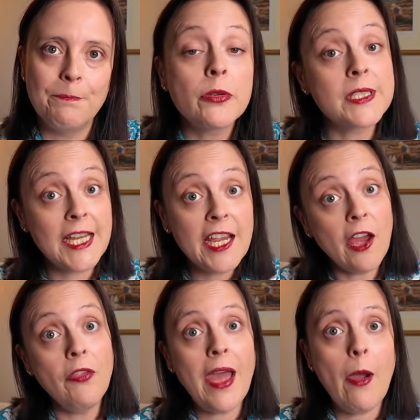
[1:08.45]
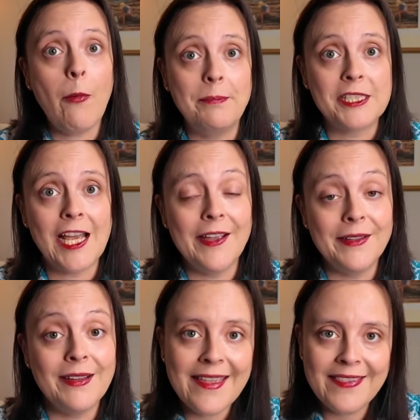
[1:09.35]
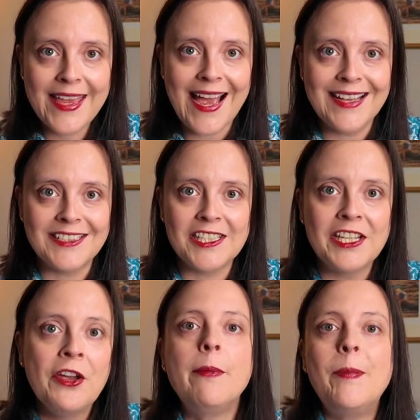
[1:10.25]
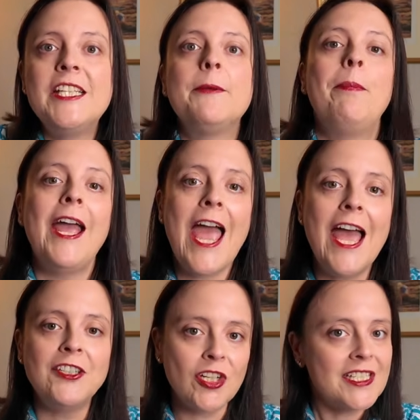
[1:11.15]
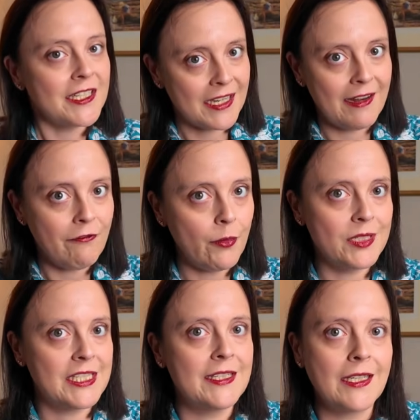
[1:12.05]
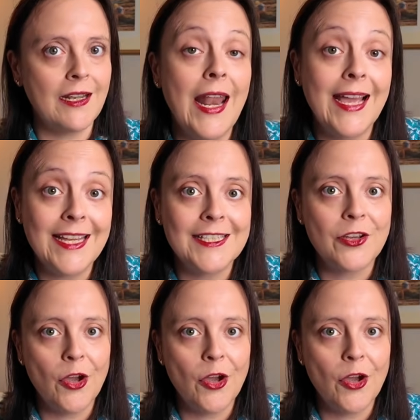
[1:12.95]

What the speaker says: You'll see it on their website, in the ads, repeated by hairdressers and influencers like it's